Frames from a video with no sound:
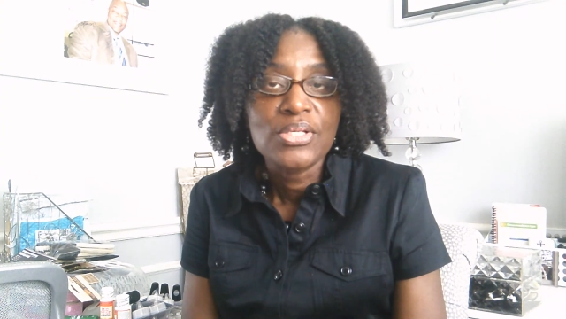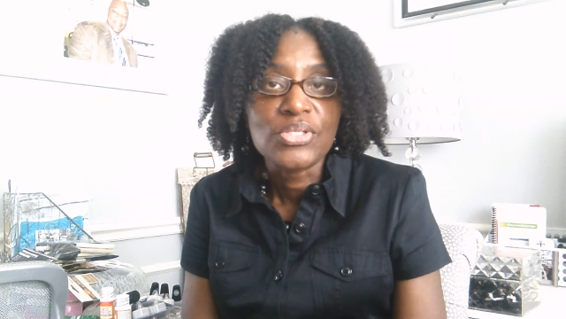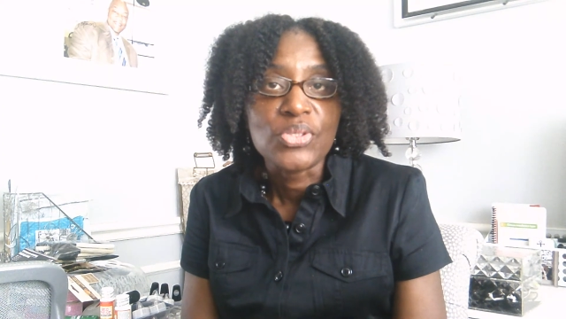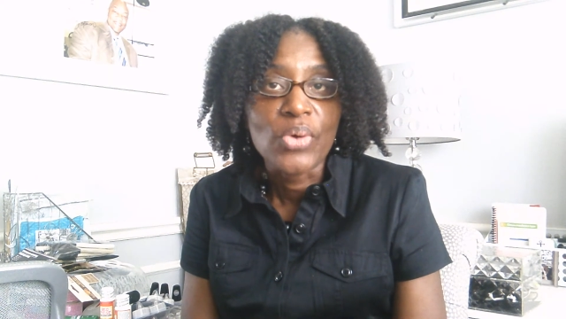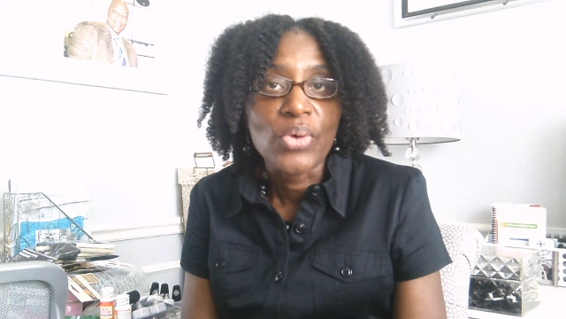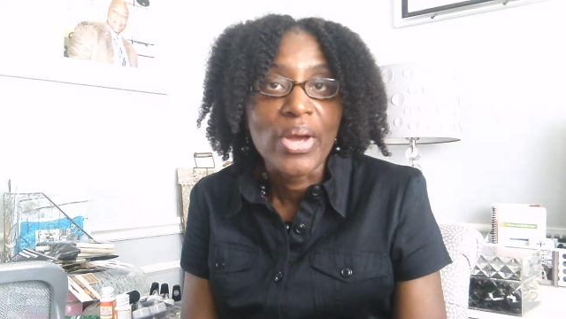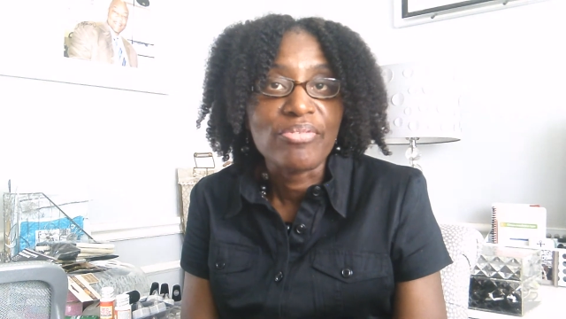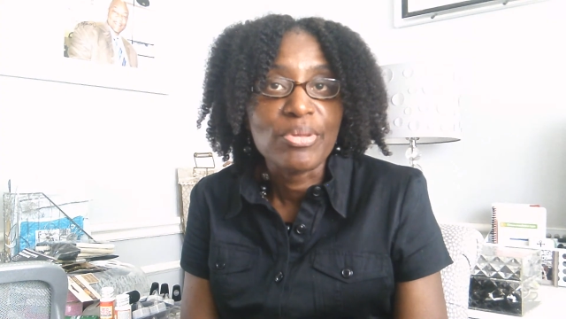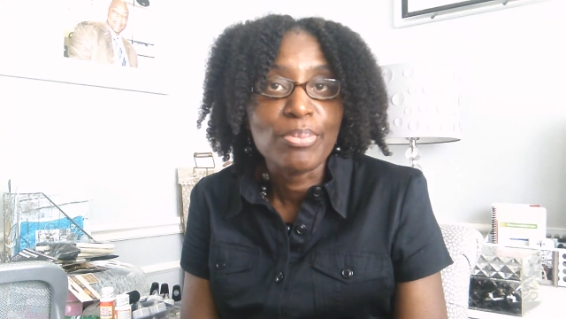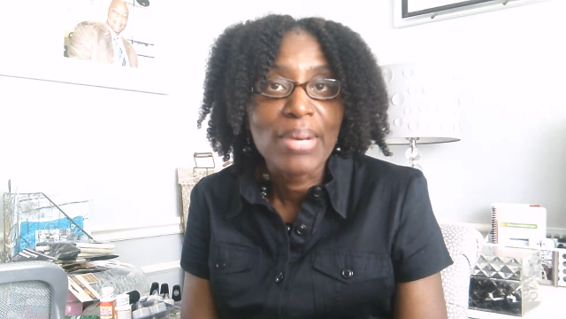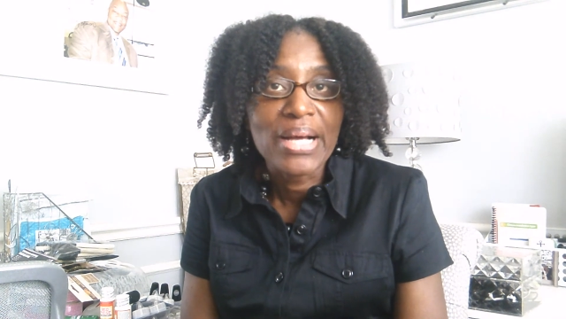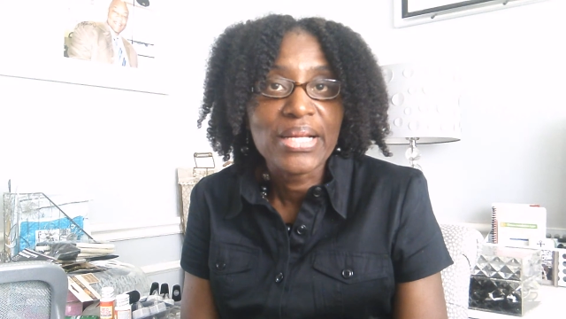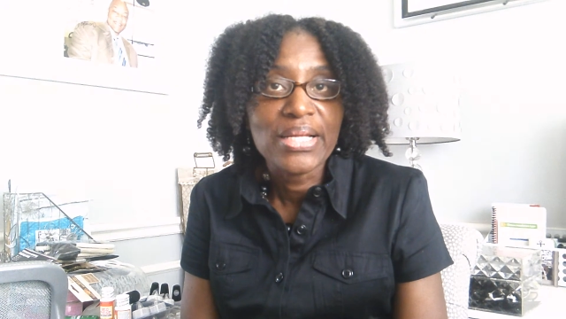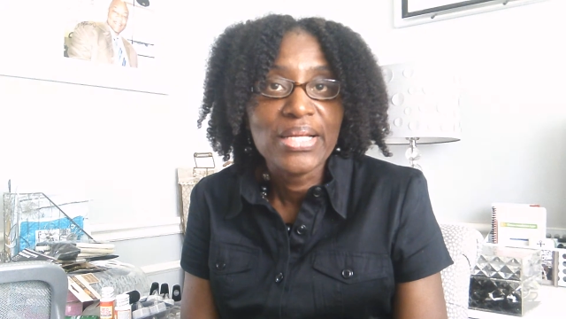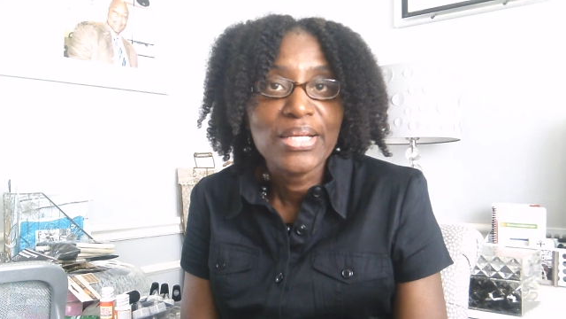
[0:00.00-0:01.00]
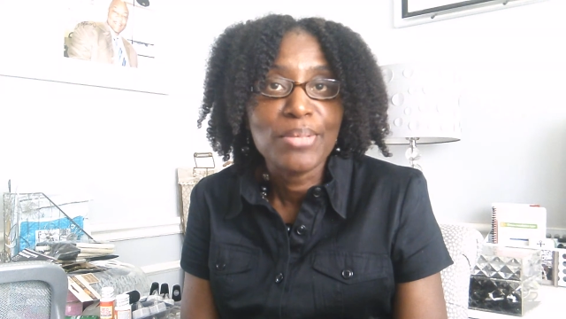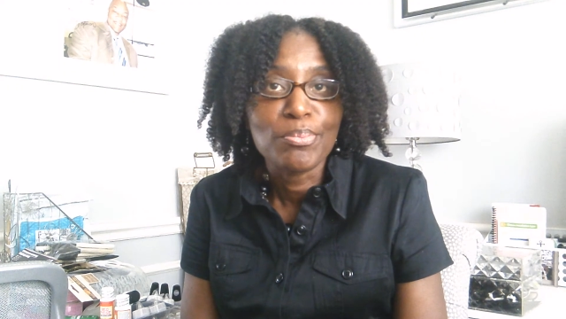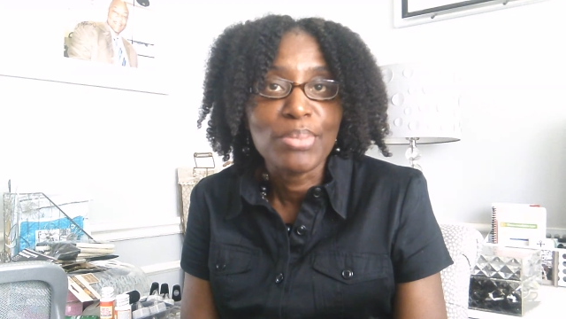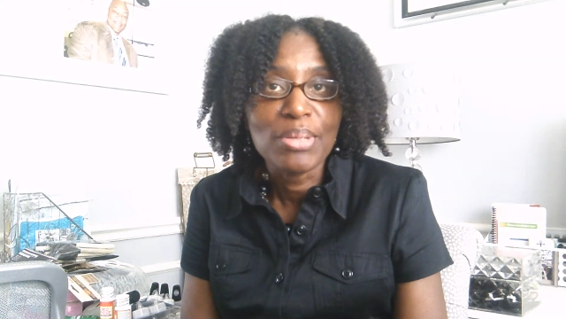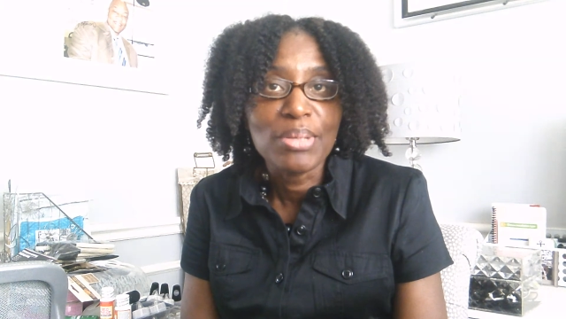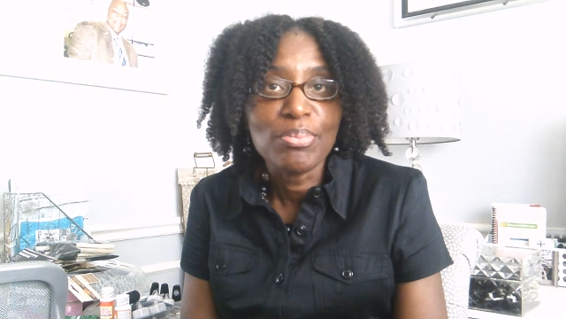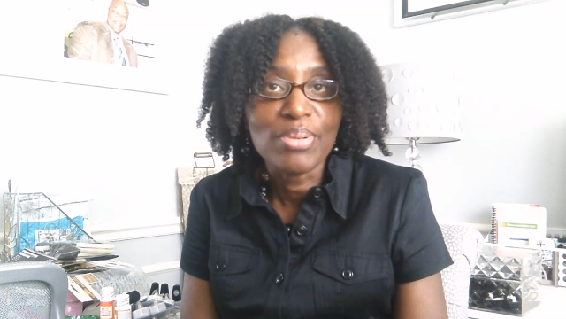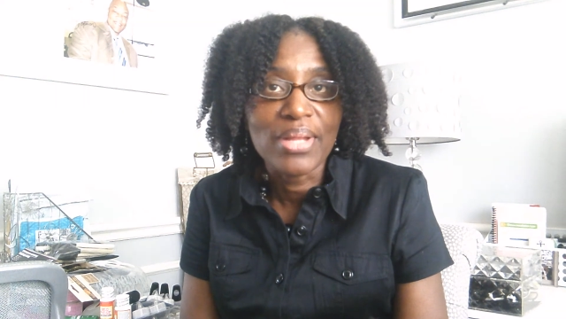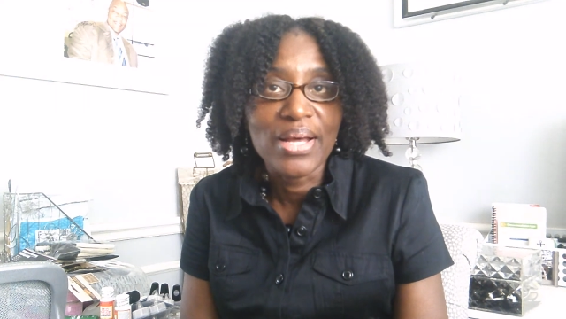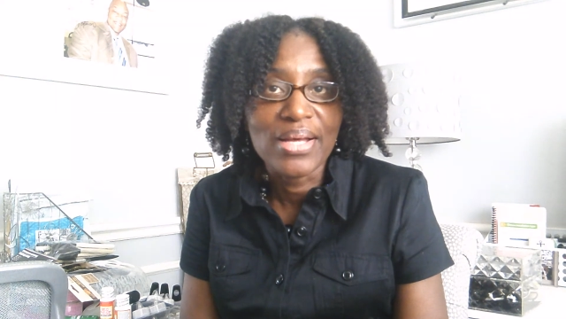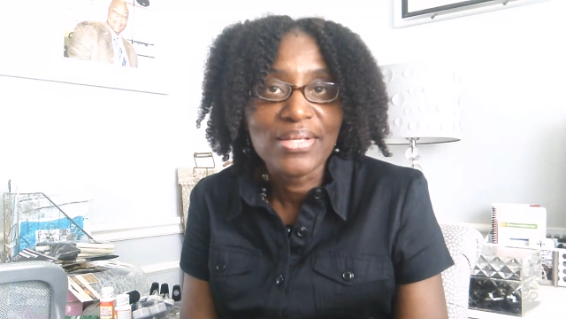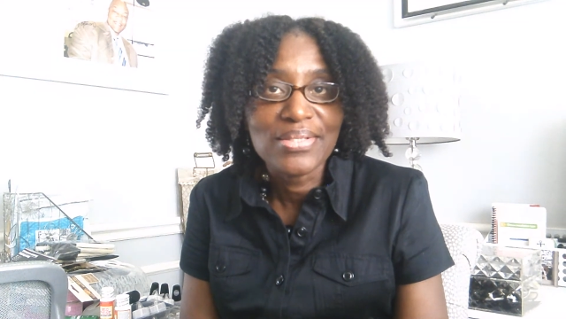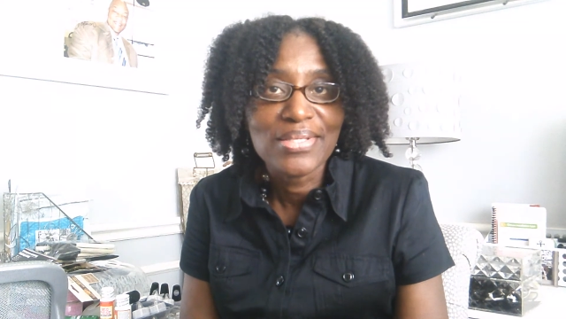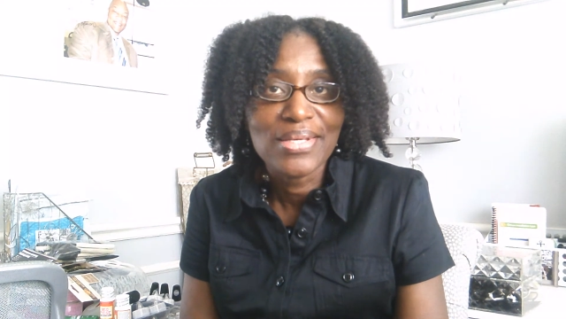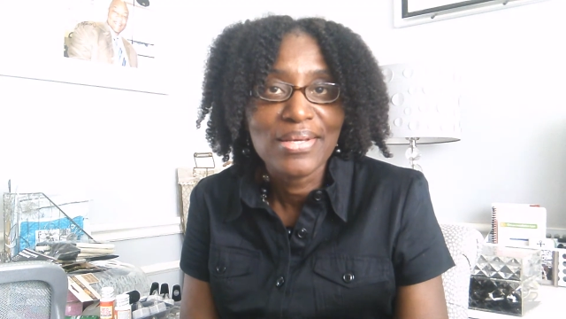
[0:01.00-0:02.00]
So everybody, be
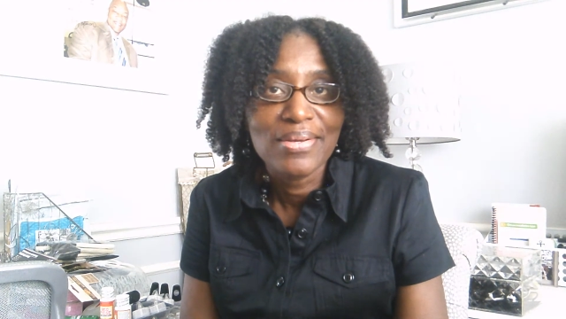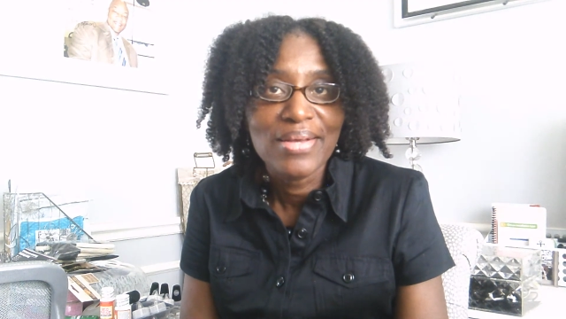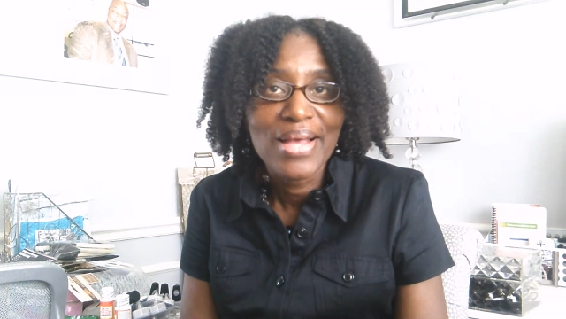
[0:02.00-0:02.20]
blessed.